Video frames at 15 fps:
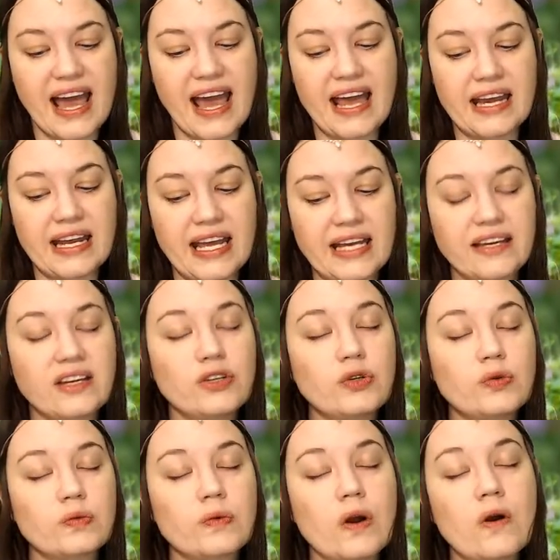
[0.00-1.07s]
and it
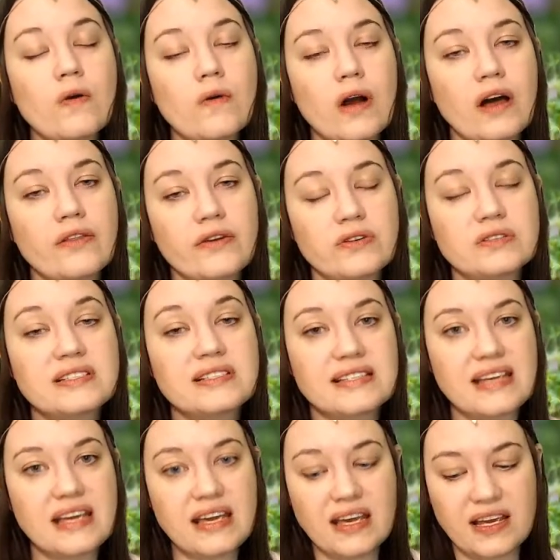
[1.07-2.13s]
can grow other
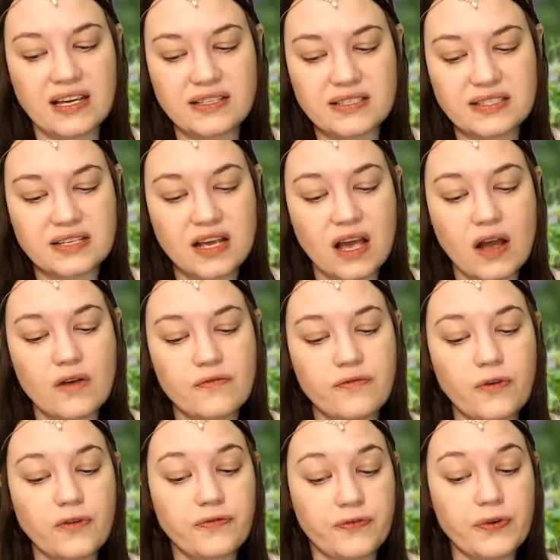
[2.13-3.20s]
seeds
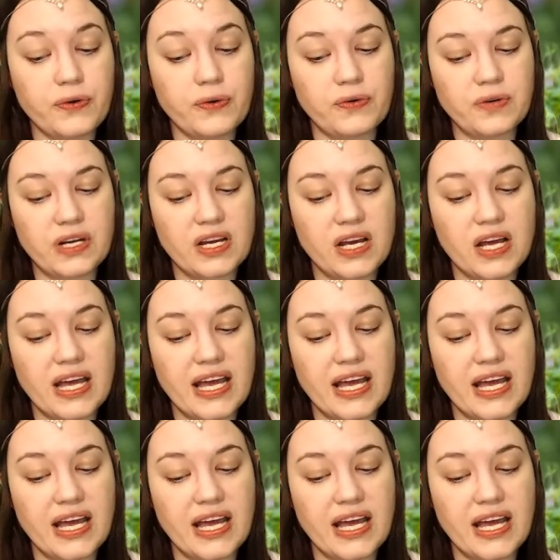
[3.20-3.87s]
for food.